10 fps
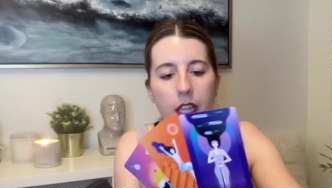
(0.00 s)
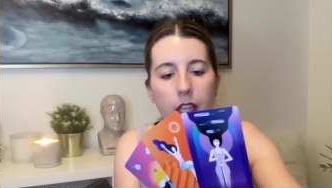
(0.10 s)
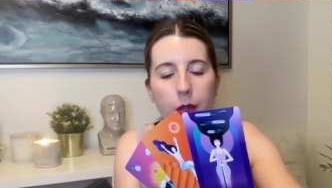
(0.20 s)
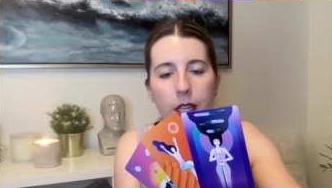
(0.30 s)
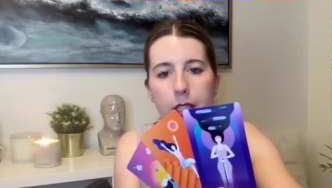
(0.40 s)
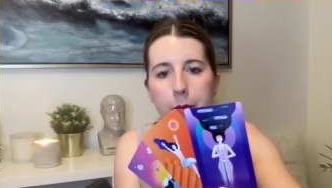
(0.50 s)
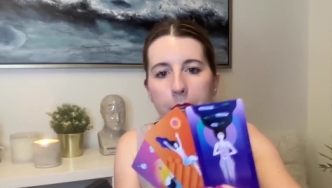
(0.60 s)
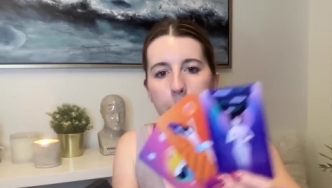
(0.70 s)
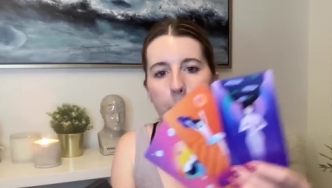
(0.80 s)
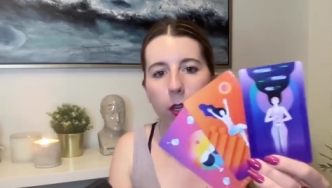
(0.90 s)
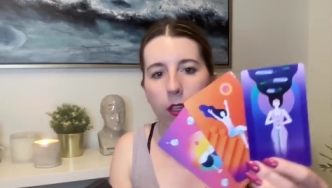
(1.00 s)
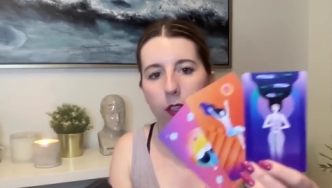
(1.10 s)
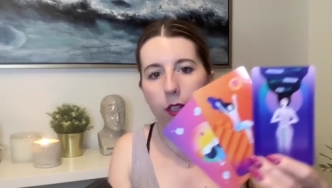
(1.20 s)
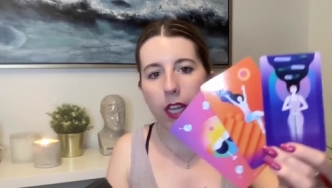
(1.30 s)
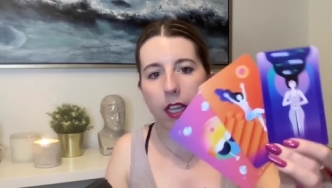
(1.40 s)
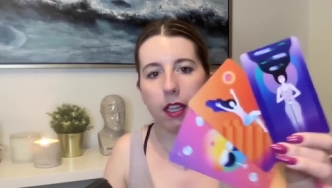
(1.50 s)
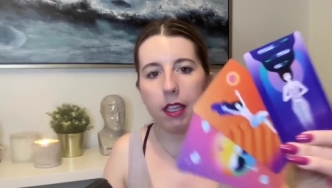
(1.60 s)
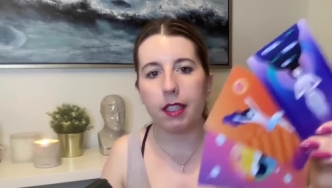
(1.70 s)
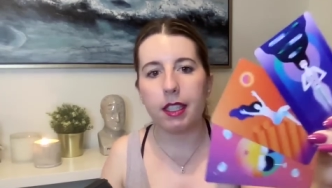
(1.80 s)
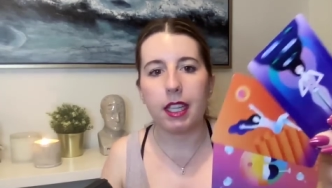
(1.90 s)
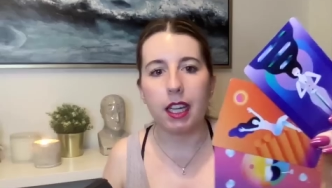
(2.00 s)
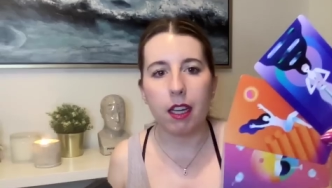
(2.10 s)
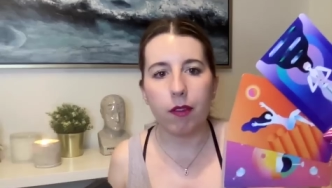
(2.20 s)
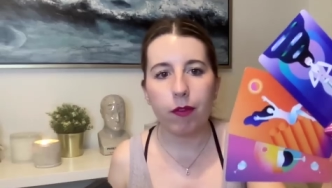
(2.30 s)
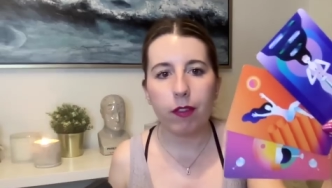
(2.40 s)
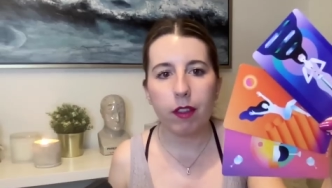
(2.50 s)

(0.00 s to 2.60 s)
There is a big part of you that does see